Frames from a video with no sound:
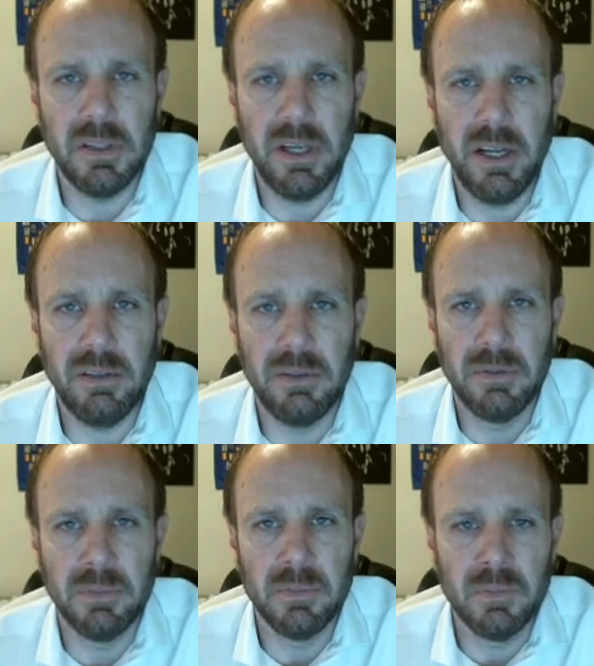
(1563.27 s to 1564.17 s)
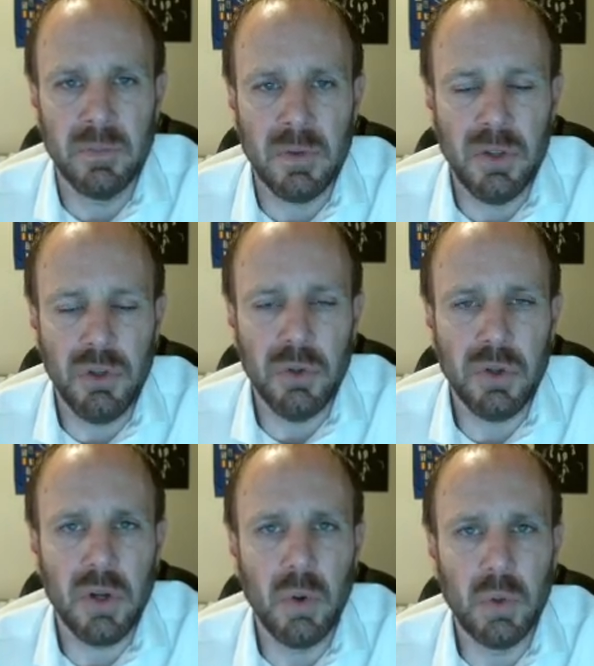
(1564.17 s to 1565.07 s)
that you
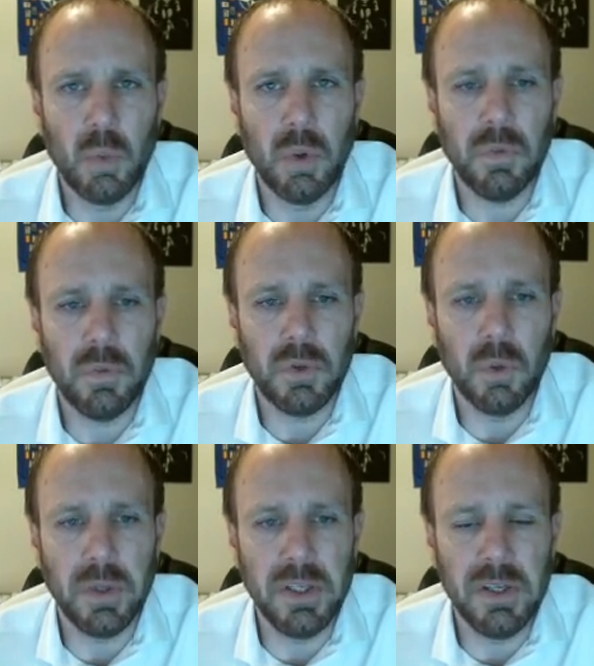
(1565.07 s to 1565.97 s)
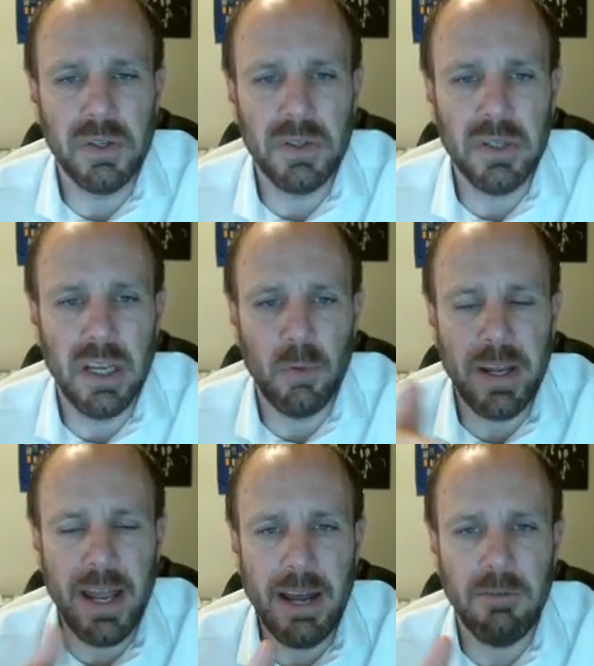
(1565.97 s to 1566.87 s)
can go and work for 20 years and
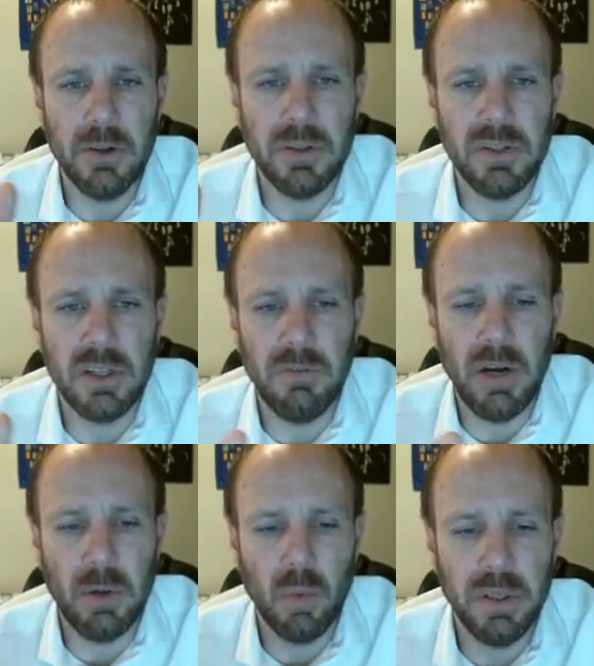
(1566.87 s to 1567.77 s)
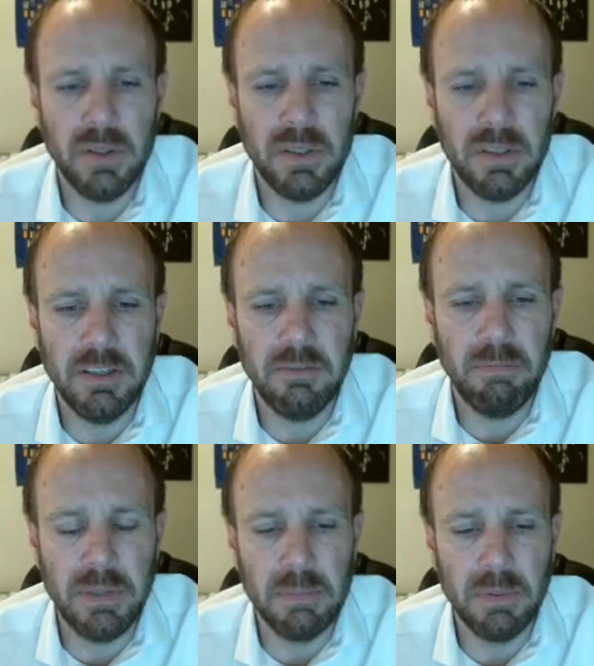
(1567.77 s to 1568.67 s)
we have all this stuff, I want to
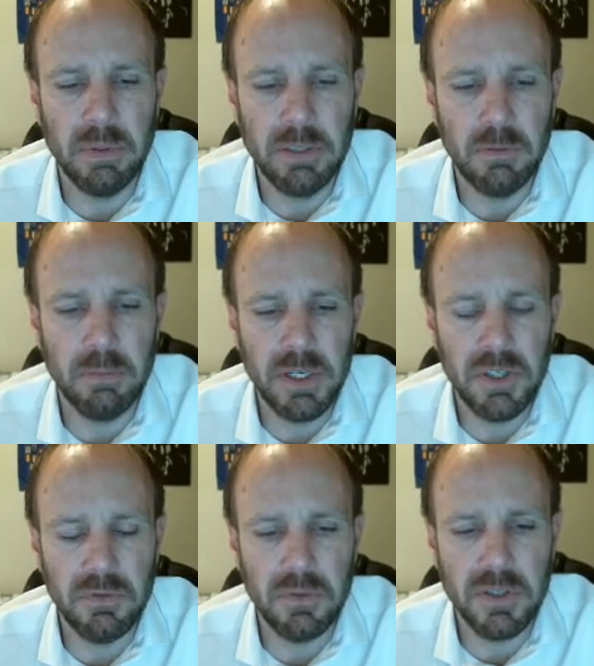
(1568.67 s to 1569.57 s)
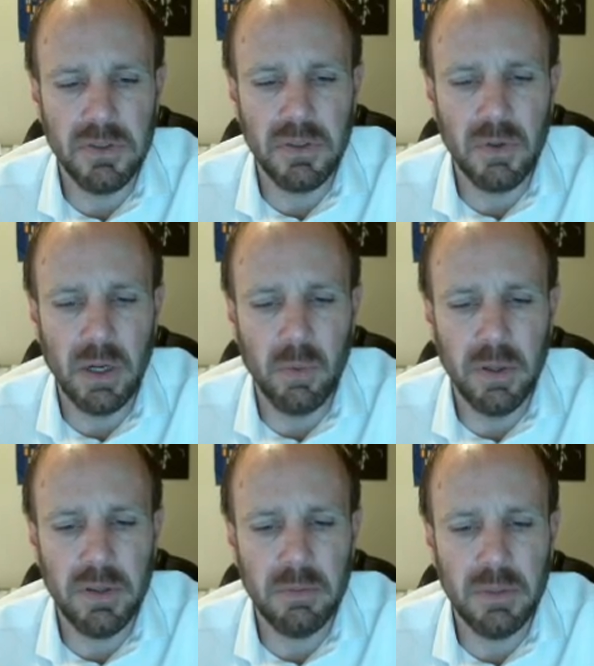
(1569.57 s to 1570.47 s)
give people information for this too. I
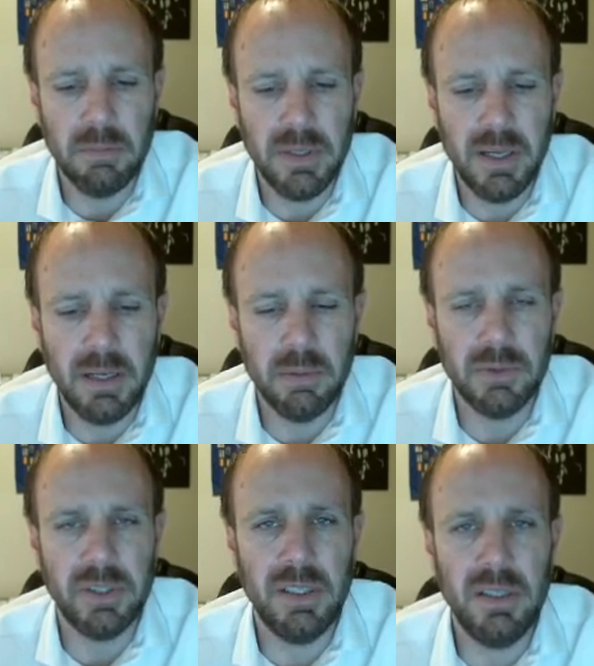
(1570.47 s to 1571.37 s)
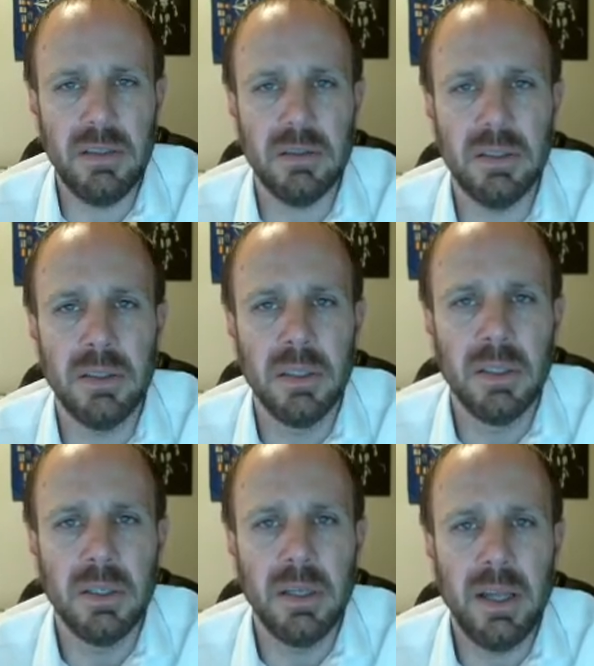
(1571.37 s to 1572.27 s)
want them to be able to easily
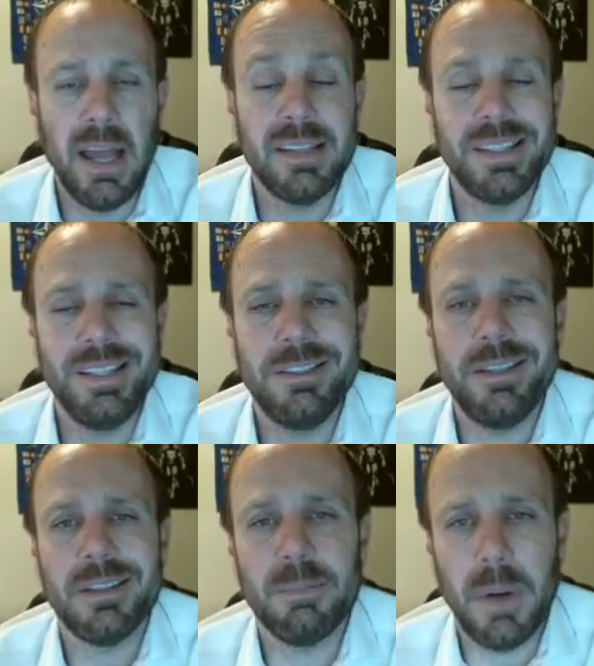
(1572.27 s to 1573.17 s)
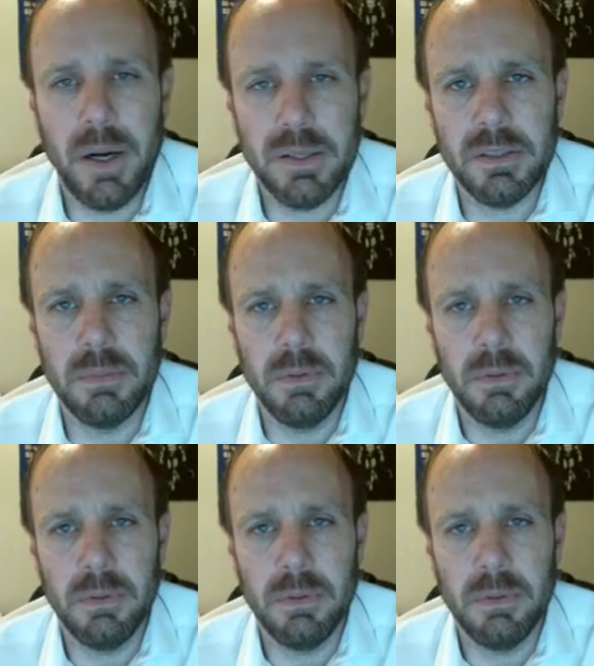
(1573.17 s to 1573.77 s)
as possible,